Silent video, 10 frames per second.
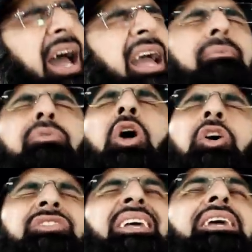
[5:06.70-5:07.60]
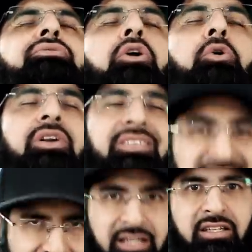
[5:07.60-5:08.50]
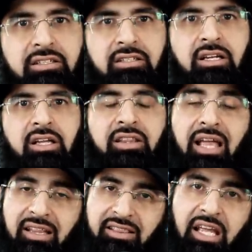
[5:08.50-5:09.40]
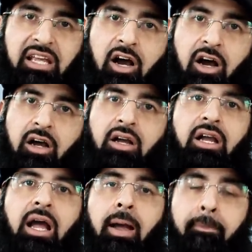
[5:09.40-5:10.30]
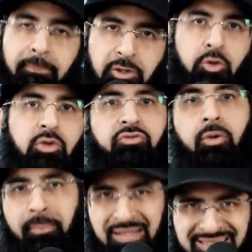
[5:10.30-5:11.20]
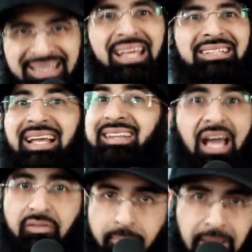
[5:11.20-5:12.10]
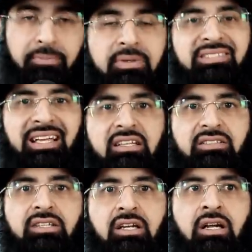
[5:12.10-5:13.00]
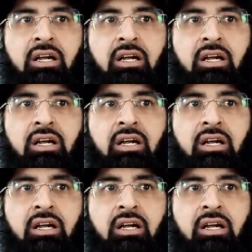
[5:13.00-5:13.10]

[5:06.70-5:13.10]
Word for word: I am not saying for a second that they are immune from mistakes and they haven't made mistakes.